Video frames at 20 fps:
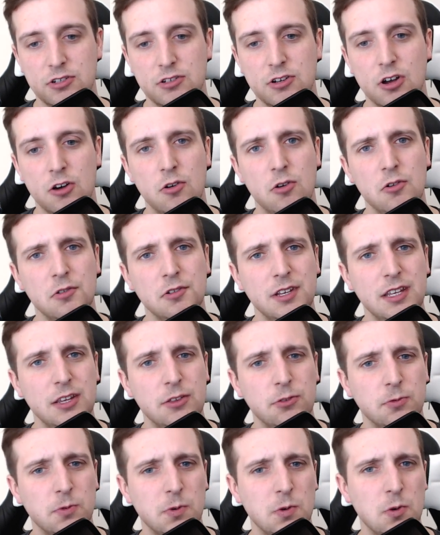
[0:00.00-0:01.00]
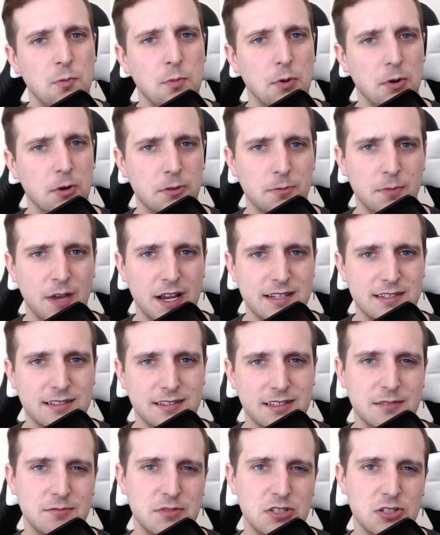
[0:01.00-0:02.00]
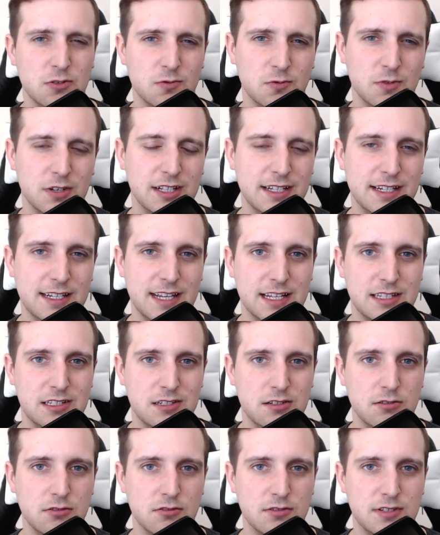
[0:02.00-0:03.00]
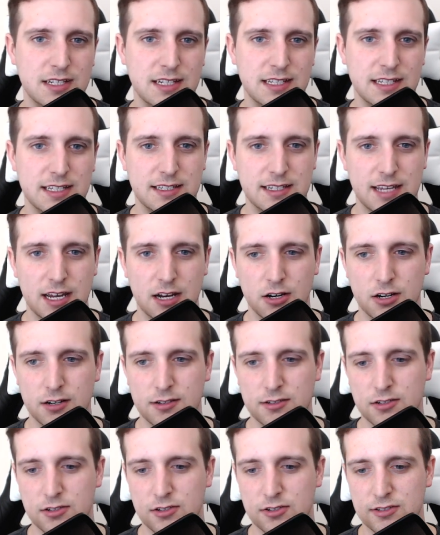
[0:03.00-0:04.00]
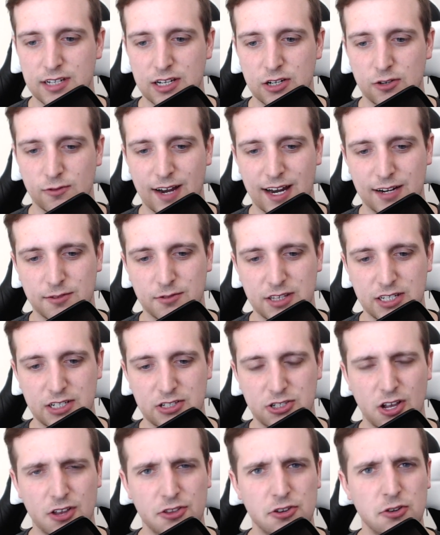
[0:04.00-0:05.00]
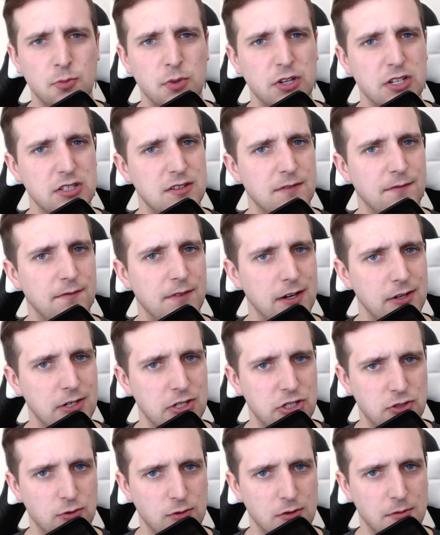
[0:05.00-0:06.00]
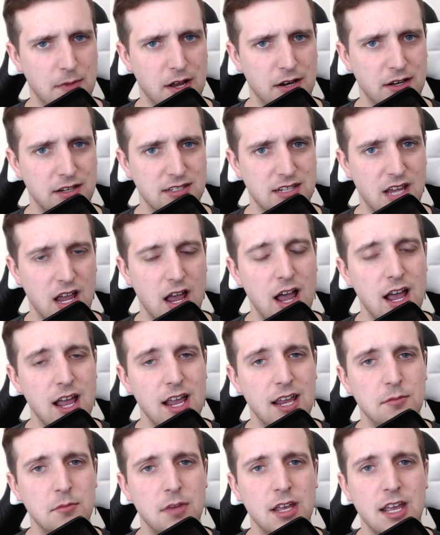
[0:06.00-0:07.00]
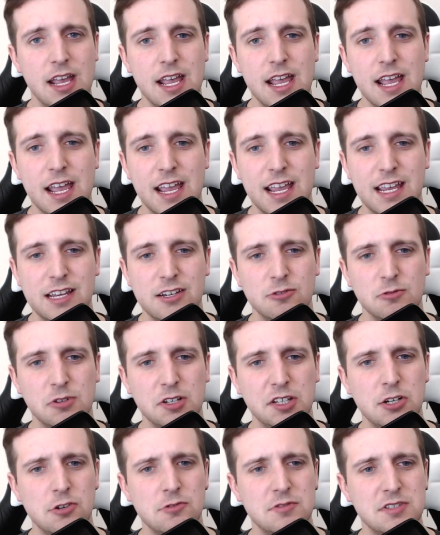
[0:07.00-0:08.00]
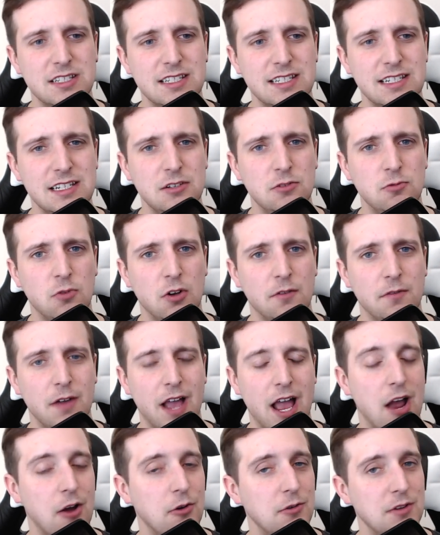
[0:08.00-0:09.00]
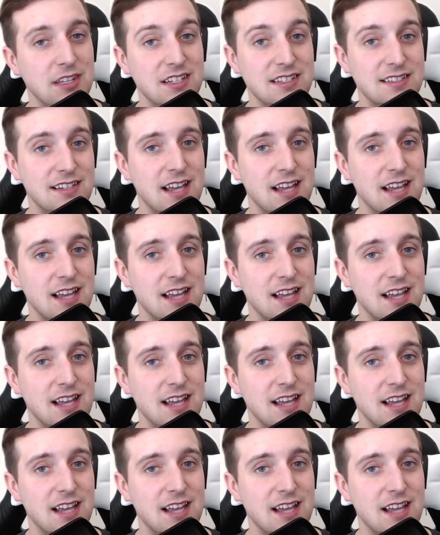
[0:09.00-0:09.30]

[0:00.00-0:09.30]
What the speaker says: only through Birth by Sleep do you really get to see these characters interact with each other, but it's a very short amount of time. And you really don't see, well, how are these